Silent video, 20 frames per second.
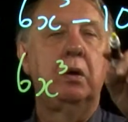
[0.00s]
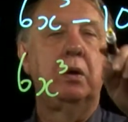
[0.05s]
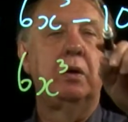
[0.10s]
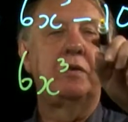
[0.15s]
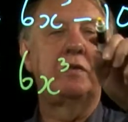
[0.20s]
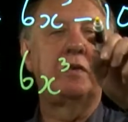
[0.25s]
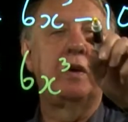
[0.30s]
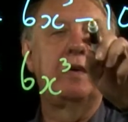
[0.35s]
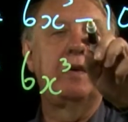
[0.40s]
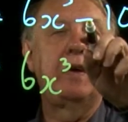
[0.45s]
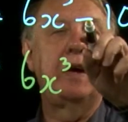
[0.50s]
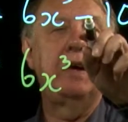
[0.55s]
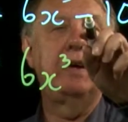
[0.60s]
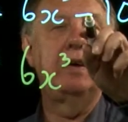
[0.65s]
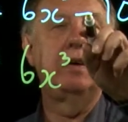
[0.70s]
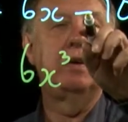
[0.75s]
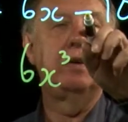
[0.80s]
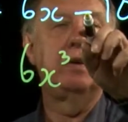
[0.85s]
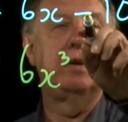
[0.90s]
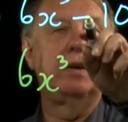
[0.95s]
So
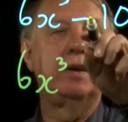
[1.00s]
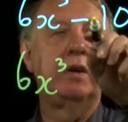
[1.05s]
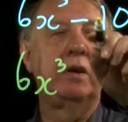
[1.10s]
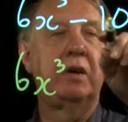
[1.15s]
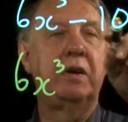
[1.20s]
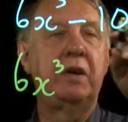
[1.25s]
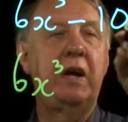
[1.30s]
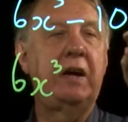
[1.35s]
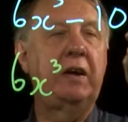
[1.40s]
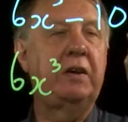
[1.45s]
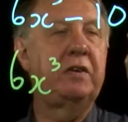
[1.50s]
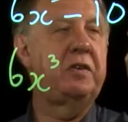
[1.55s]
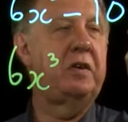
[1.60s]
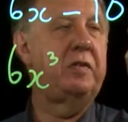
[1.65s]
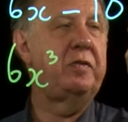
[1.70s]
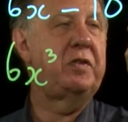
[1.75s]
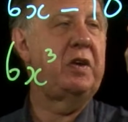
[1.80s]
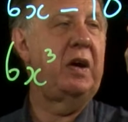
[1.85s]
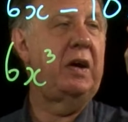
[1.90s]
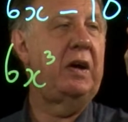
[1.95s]
then,
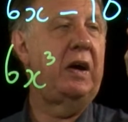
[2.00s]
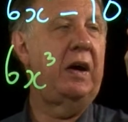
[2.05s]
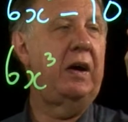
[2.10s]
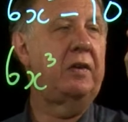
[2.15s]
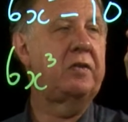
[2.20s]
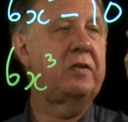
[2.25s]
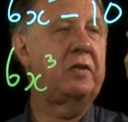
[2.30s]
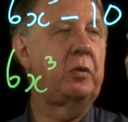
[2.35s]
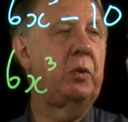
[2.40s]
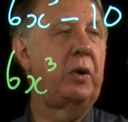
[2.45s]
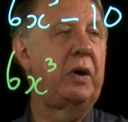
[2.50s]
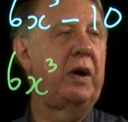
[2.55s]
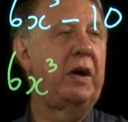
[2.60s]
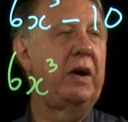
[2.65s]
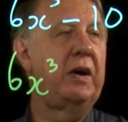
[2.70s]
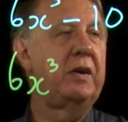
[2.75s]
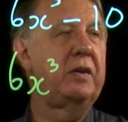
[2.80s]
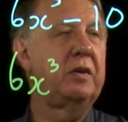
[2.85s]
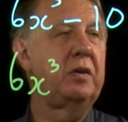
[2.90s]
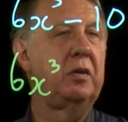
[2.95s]
negative 10x
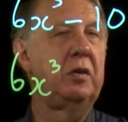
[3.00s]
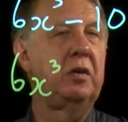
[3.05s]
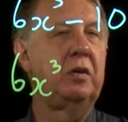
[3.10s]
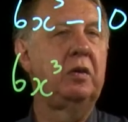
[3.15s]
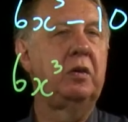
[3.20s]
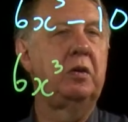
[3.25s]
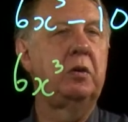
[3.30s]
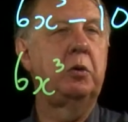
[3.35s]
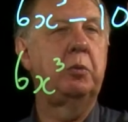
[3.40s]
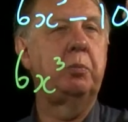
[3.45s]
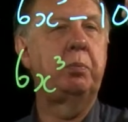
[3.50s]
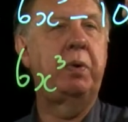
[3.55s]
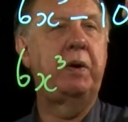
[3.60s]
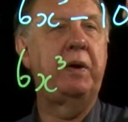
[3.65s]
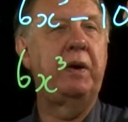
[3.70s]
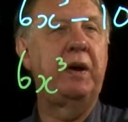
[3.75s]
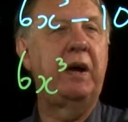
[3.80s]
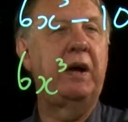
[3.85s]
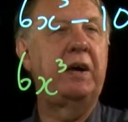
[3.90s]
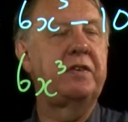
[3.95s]
squared
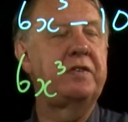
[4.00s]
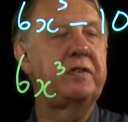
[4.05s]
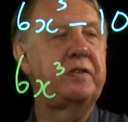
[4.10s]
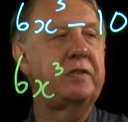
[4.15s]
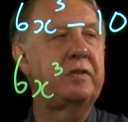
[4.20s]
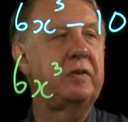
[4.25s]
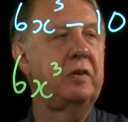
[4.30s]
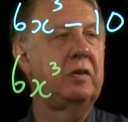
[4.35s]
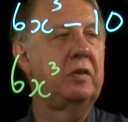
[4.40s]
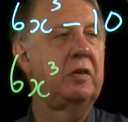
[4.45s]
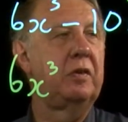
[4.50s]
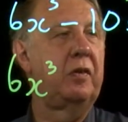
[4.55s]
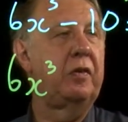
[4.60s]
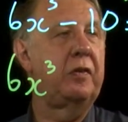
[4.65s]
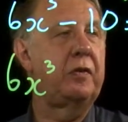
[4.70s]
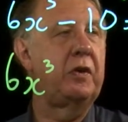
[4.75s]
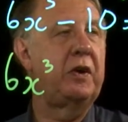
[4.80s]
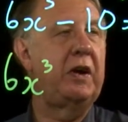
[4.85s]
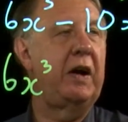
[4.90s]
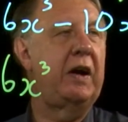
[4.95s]
plus
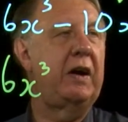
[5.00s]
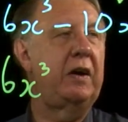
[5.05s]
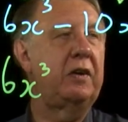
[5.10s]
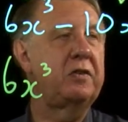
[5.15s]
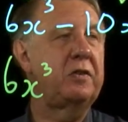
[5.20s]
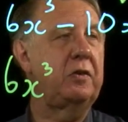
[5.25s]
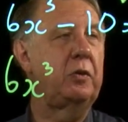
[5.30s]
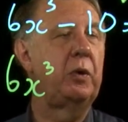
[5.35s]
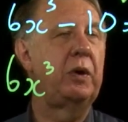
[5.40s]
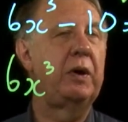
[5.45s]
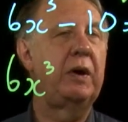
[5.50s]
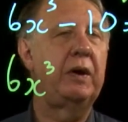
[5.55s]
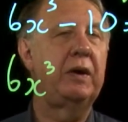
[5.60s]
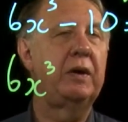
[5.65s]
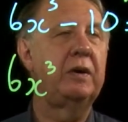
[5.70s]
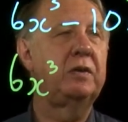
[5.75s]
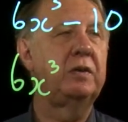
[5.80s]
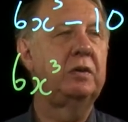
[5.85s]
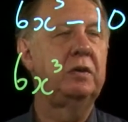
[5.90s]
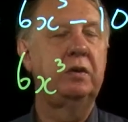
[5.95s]
3x
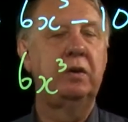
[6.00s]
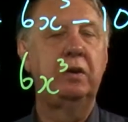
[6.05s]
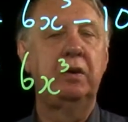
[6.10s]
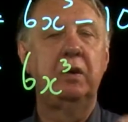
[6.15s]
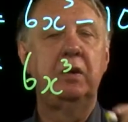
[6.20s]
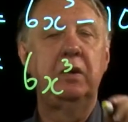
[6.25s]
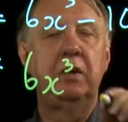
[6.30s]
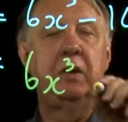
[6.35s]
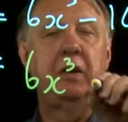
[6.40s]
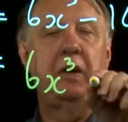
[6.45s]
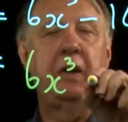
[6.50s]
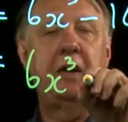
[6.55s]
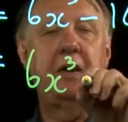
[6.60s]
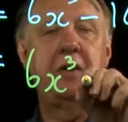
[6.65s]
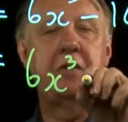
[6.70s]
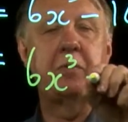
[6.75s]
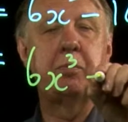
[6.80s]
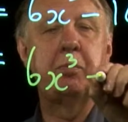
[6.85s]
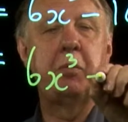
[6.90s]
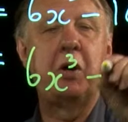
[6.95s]
squared
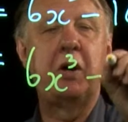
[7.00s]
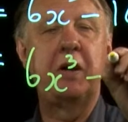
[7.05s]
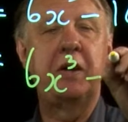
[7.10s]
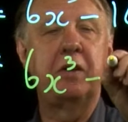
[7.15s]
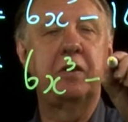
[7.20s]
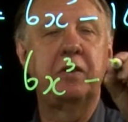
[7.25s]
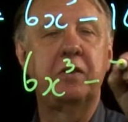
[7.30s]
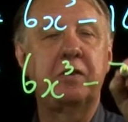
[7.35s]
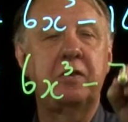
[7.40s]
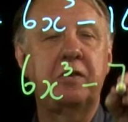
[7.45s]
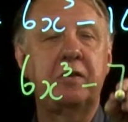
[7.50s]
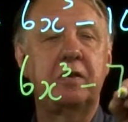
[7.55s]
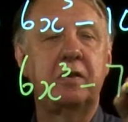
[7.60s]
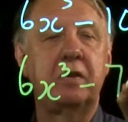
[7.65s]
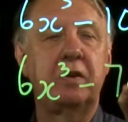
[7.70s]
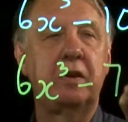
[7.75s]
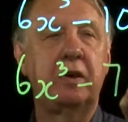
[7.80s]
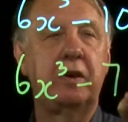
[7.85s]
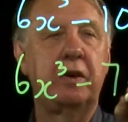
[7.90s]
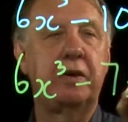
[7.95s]
is minus
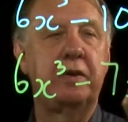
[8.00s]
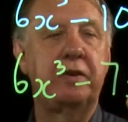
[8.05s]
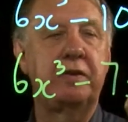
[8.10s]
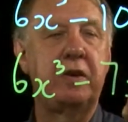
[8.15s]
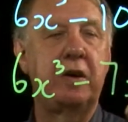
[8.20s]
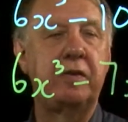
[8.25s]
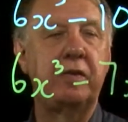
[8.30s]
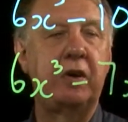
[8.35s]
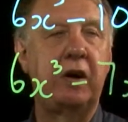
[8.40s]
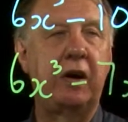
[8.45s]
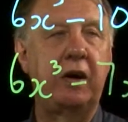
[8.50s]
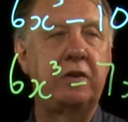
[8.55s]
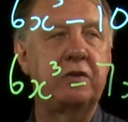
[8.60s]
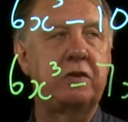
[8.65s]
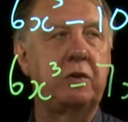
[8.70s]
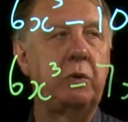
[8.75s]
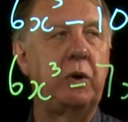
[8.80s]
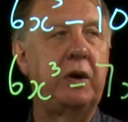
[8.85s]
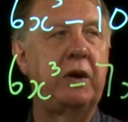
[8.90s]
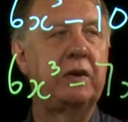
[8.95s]
7x
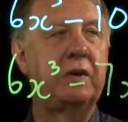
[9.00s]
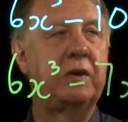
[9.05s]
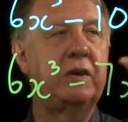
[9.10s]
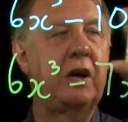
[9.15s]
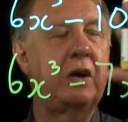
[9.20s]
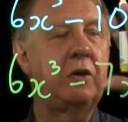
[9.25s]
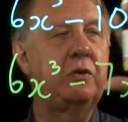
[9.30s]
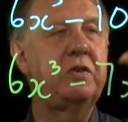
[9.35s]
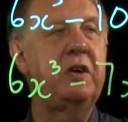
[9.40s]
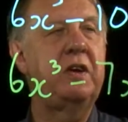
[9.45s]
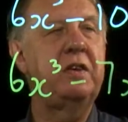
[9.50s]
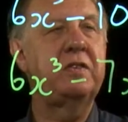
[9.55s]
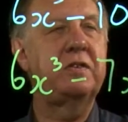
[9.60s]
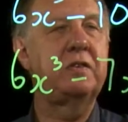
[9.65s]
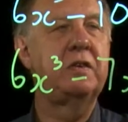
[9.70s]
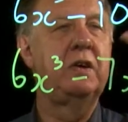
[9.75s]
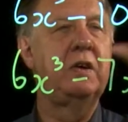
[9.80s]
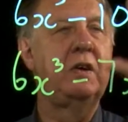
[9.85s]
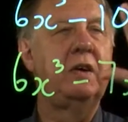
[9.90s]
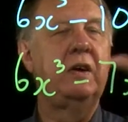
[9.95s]
squared. And notice
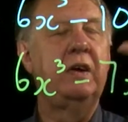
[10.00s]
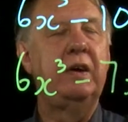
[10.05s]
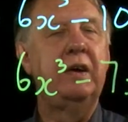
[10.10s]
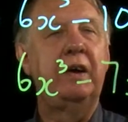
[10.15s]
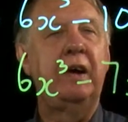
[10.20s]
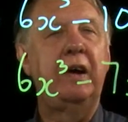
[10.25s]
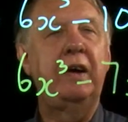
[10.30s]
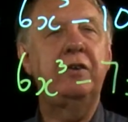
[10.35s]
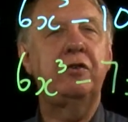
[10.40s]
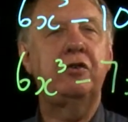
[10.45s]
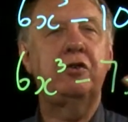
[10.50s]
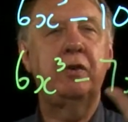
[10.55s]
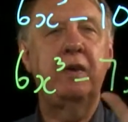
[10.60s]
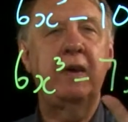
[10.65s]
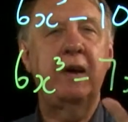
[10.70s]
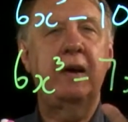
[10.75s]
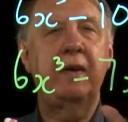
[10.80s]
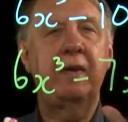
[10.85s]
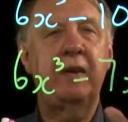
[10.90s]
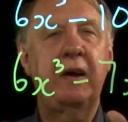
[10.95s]

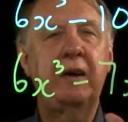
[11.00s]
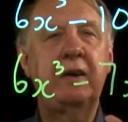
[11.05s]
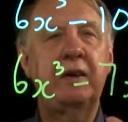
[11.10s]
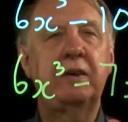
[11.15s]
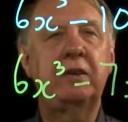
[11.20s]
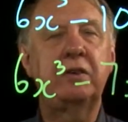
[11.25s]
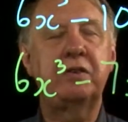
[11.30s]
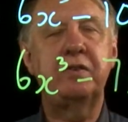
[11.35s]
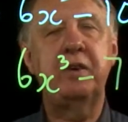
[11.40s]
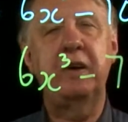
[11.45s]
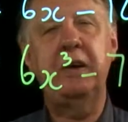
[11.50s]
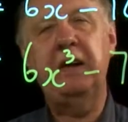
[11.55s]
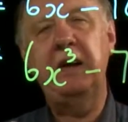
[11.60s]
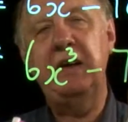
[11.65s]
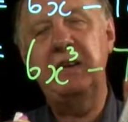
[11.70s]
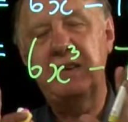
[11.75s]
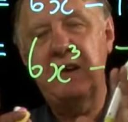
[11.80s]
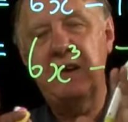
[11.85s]
that little tick, it